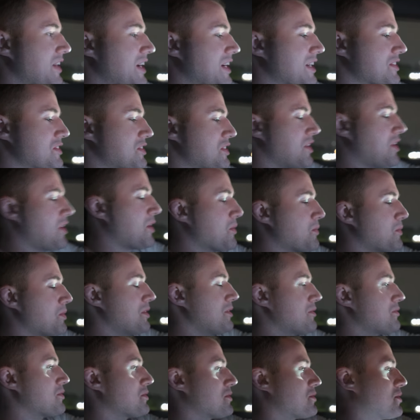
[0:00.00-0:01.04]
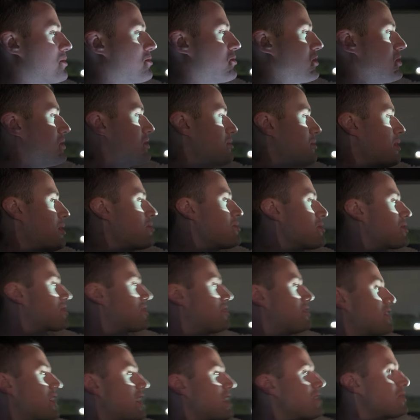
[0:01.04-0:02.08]
like a ZR1 for some reason. Maybe it was
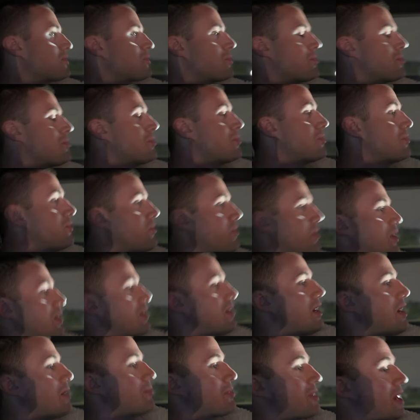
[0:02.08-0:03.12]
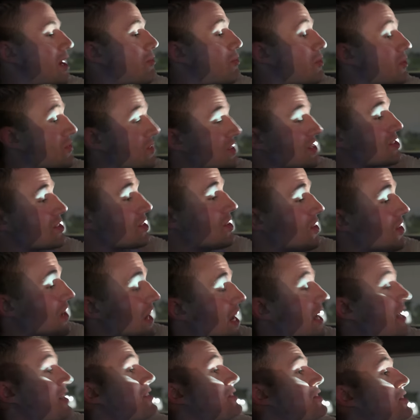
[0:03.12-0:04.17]
because that's what I'm, i want this car and a